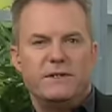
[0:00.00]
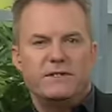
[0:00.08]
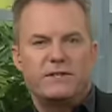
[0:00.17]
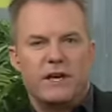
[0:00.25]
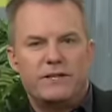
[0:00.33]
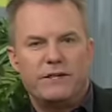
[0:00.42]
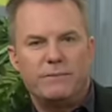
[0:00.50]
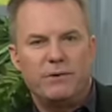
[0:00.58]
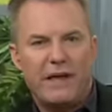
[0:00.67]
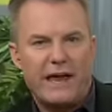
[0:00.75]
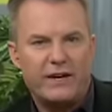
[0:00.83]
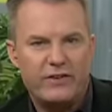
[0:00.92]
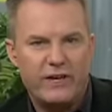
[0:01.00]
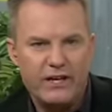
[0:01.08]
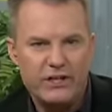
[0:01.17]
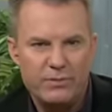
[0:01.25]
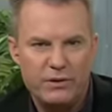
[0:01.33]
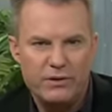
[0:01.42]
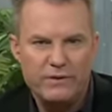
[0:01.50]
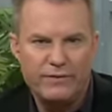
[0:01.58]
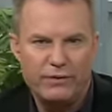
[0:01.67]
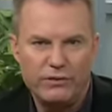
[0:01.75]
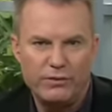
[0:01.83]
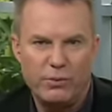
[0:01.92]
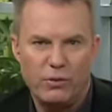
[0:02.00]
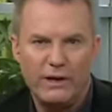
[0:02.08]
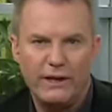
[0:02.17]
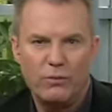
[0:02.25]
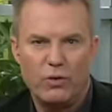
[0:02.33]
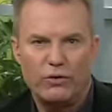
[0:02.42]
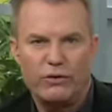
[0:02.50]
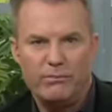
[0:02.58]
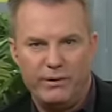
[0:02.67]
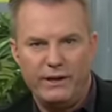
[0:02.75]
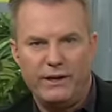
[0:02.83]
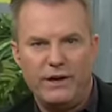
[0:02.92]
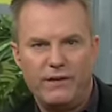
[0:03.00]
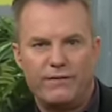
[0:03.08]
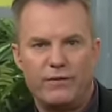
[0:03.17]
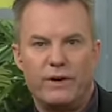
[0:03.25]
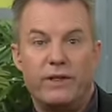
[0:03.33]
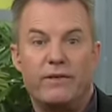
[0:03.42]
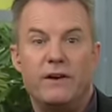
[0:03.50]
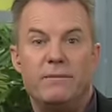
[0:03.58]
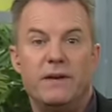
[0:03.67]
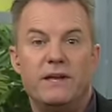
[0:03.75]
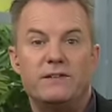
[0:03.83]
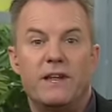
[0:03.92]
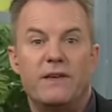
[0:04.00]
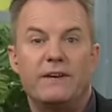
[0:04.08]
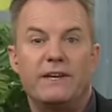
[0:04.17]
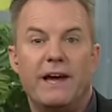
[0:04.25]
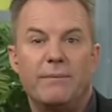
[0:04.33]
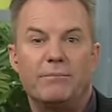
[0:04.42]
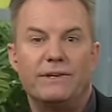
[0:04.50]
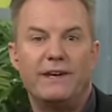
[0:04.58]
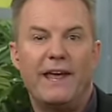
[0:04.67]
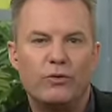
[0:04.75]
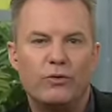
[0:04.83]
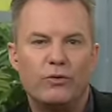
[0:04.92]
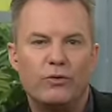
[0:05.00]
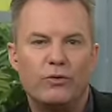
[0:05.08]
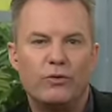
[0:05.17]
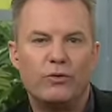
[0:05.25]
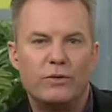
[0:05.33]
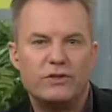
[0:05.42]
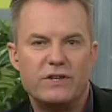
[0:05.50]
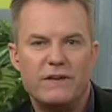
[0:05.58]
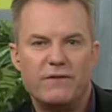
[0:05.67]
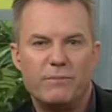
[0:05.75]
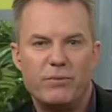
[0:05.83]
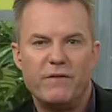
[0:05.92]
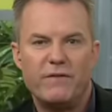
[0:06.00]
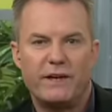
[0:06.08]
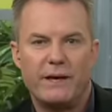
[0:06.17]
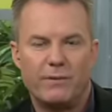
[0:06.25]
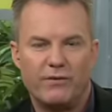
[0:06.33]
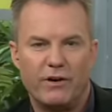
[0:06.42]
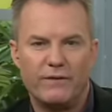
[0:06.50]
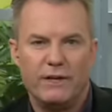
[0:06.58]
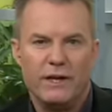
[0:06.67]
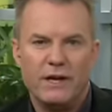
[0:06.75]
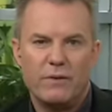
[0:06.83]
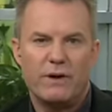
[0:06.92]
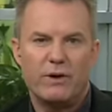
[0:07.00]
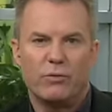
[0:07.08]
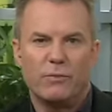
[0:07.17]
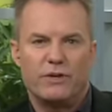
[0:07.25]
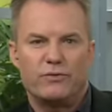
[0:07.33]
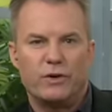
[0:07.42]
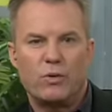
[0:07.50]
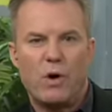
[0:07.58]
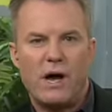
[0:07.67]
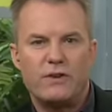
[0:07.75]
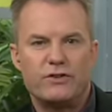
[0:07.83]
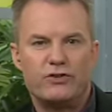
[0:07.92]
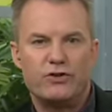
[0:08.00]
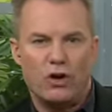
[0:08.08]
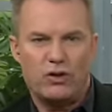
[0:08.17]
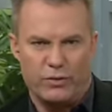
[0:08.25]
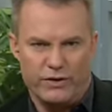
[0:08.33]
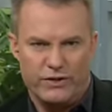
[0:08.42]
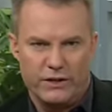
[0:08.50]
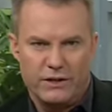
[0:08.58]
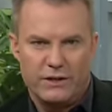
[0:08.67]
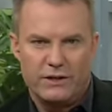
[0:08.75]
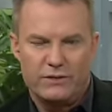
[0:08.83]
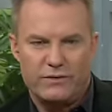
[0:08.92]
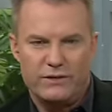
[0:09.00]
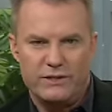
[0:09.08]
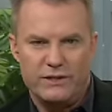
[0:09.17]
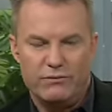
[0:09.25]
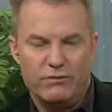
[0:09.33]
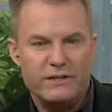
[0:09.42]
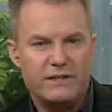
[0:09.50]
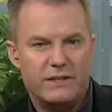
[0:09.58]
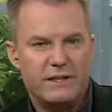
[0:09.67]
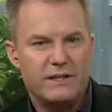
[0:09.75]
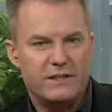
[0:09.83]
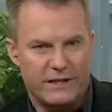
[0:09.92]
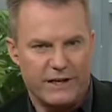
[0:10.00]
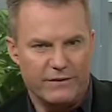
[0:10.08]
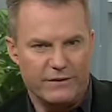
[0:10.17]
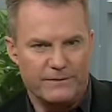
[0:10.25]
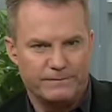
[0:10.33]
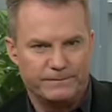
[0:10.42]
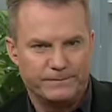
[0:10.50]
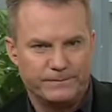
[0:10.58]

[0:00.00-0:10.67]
To be so simple, add a teaspoonful to boiling water, bingo, 43 beans in every cup. Now, in order to achieve the perfect cup of coffee, one almost requires a doctorate, as Christie recently discovered.